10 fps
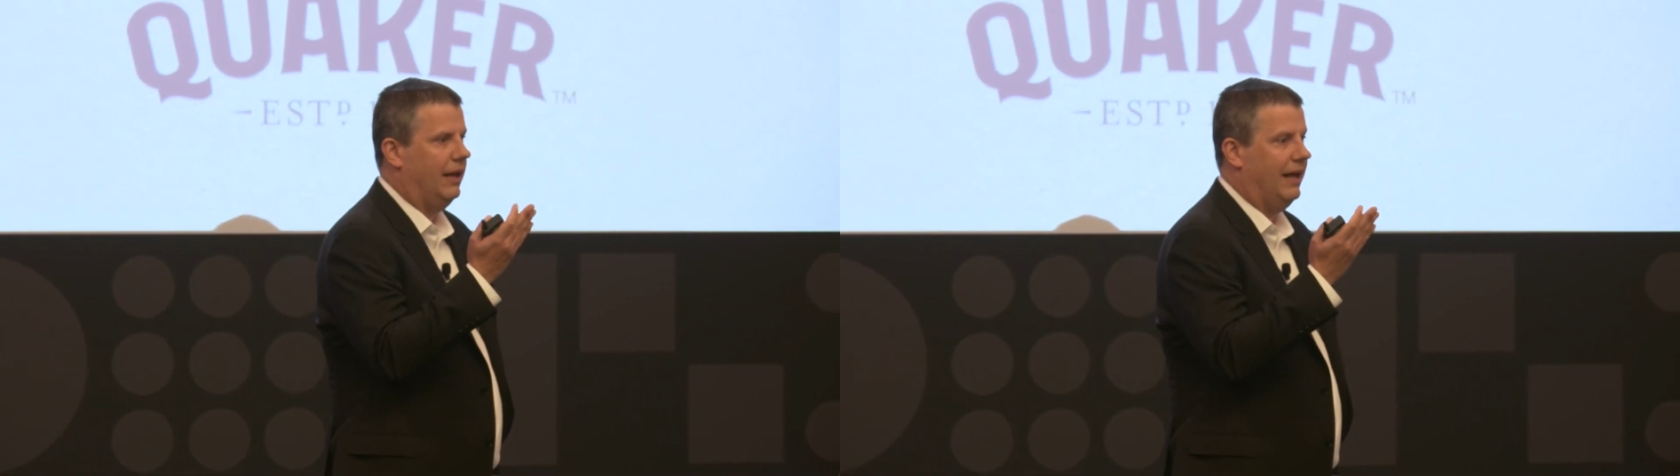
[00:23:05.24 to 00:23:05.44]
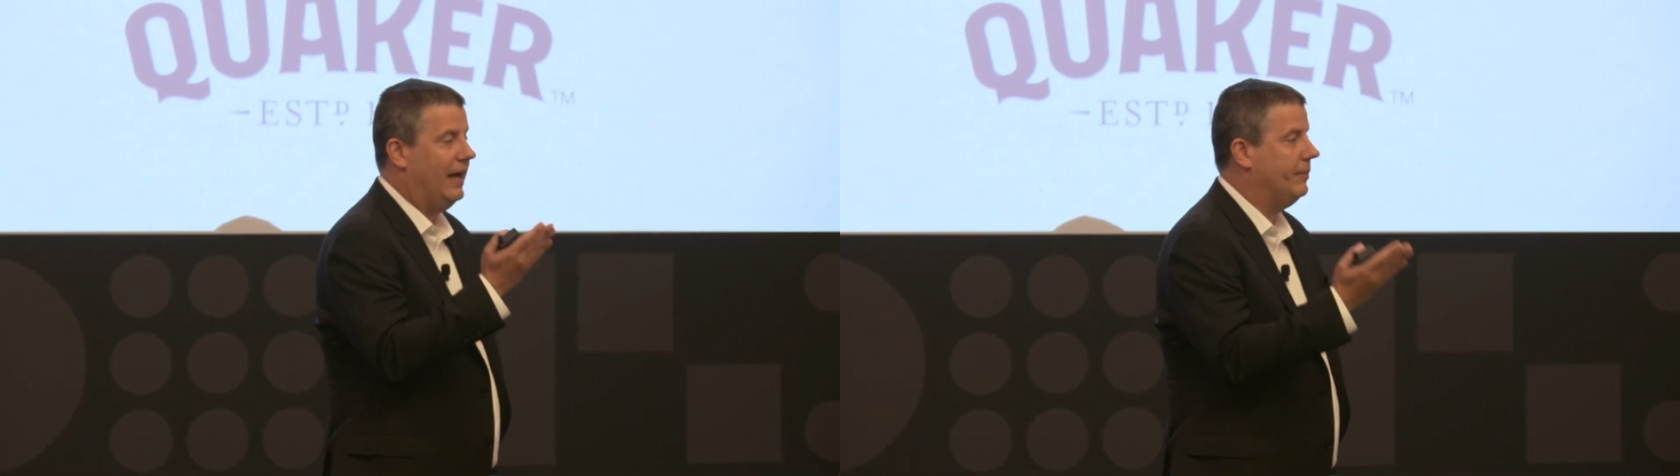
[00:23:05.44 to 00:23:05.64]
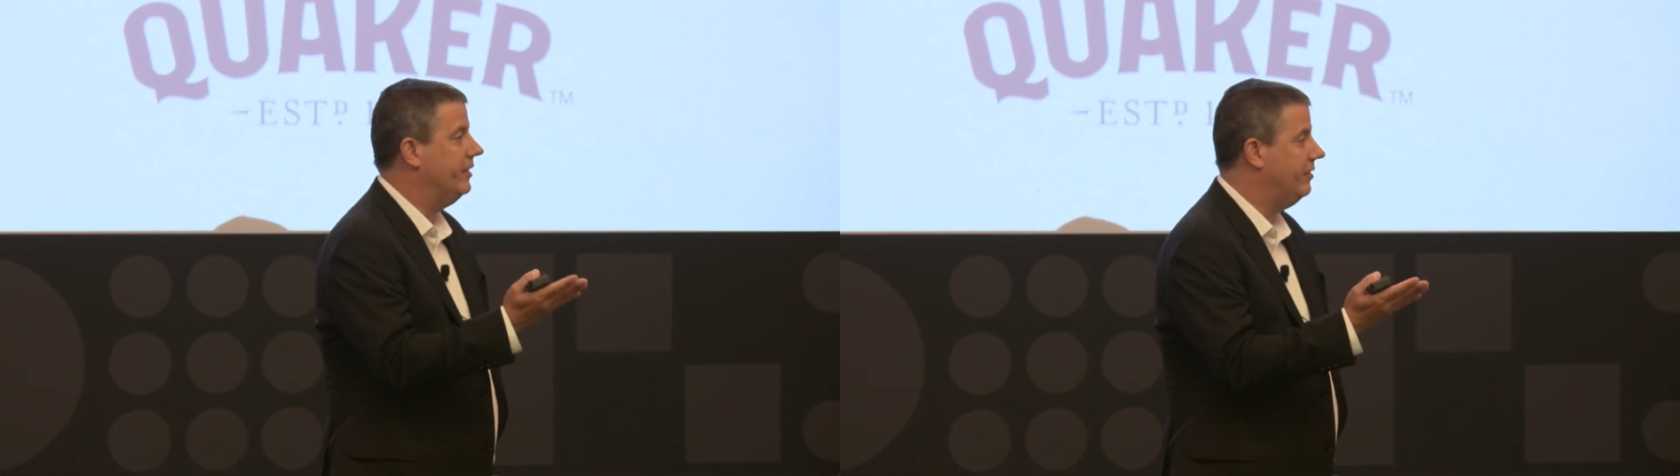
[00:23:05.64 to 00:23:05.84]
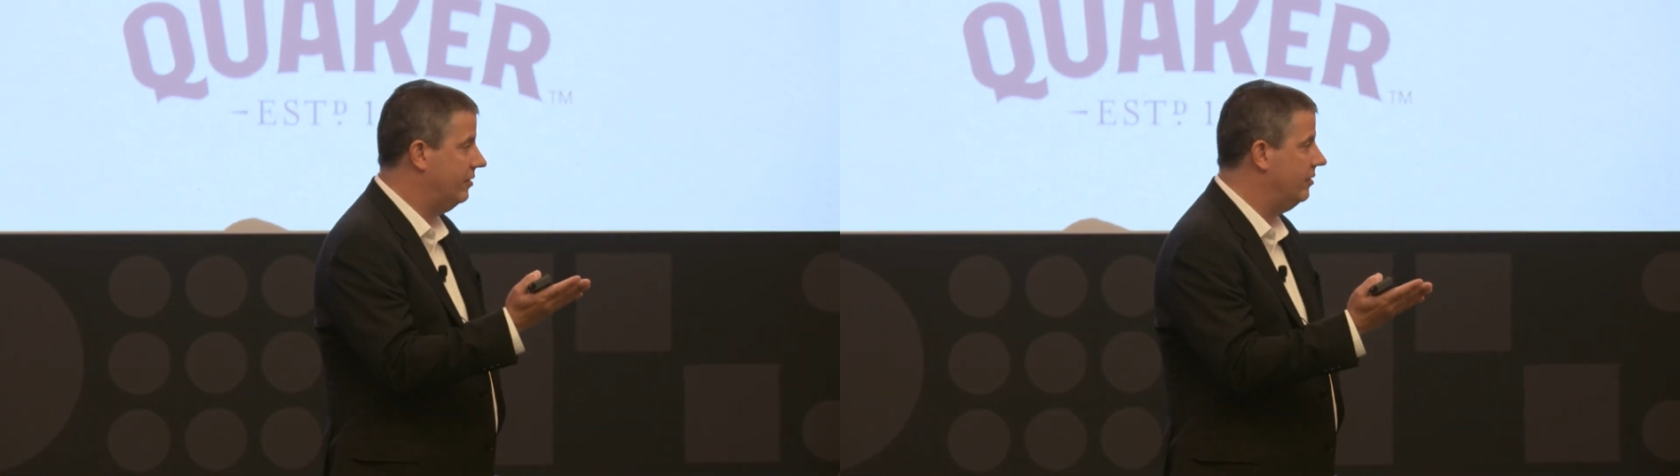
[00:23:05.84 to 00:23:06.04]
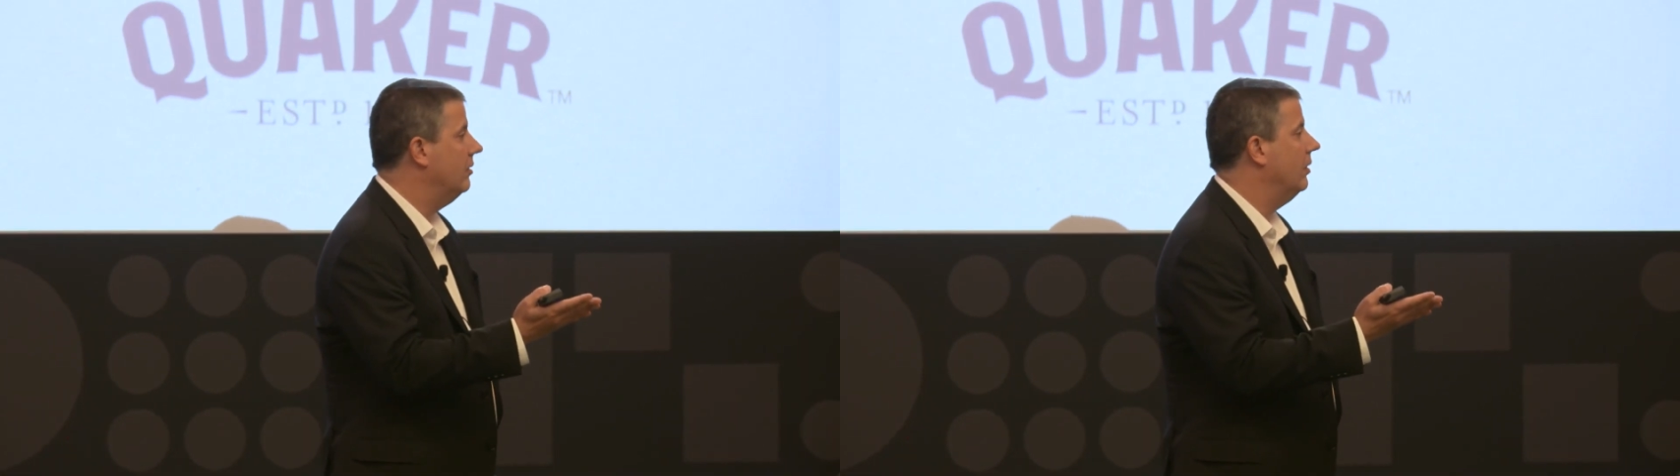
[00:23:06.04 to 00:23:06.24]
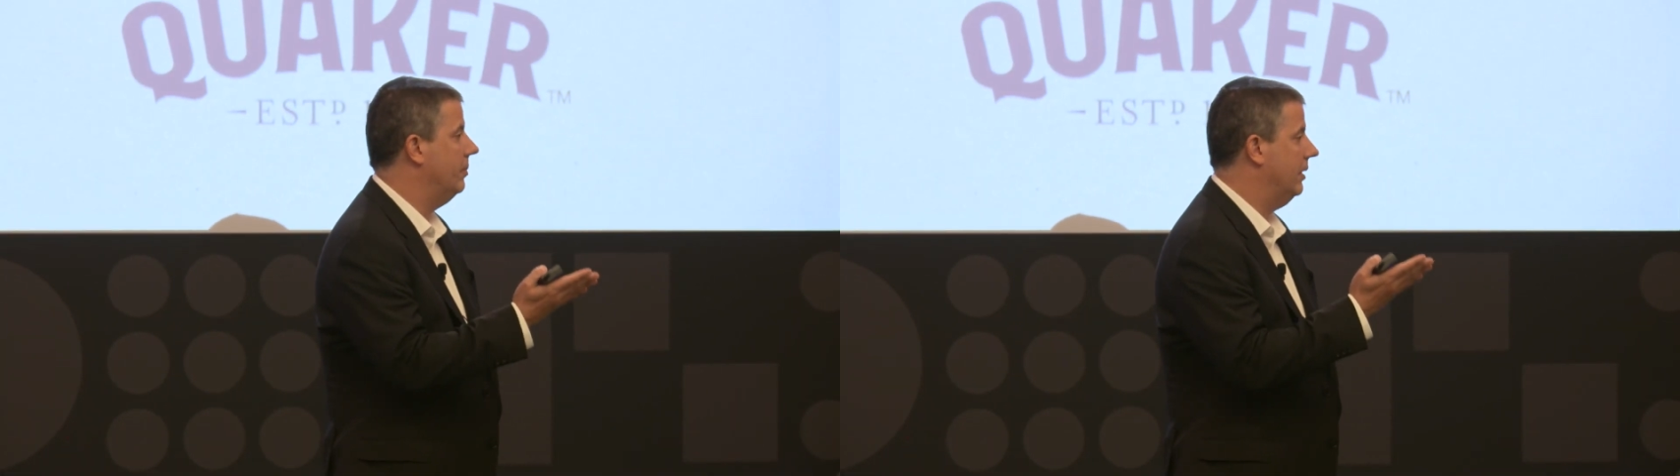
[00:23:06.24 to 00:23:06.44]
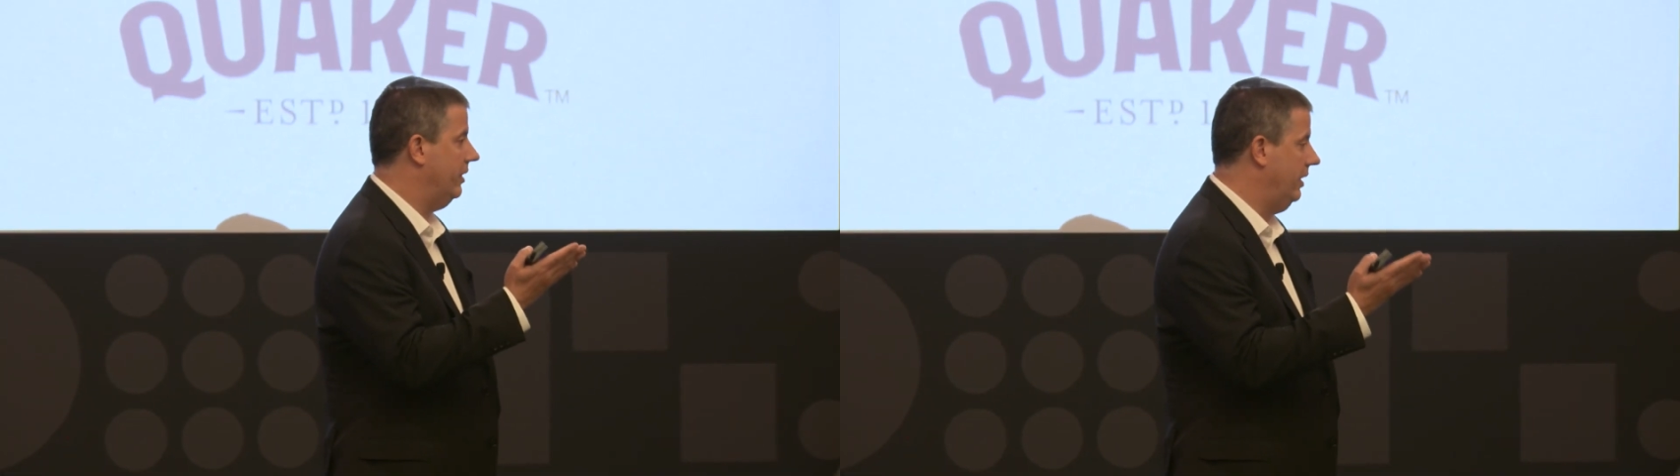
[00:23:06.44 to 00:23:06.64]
Habits about